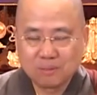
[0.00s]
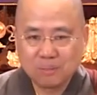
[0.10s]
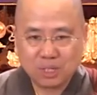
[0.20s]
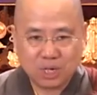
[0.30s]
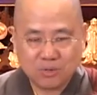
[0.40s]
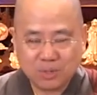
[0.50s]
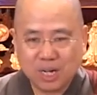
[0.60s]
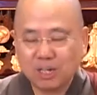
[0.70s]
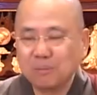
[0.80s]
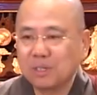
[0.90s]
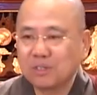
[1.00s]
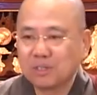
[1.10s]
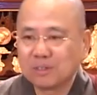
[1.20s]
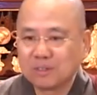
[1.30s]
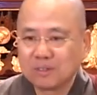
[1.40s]
material
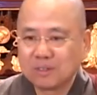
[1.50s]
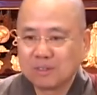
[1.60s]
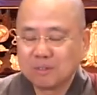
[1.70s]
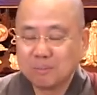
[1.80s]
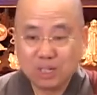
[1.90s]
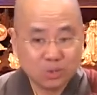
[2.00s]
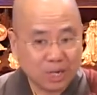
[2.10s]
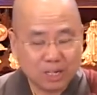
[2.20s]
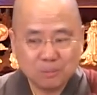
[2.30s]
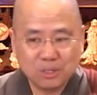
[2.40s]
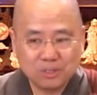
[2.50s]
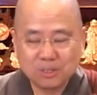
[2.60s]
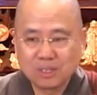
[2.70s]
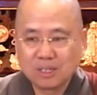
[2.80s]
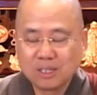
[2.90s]
elements, mental elements,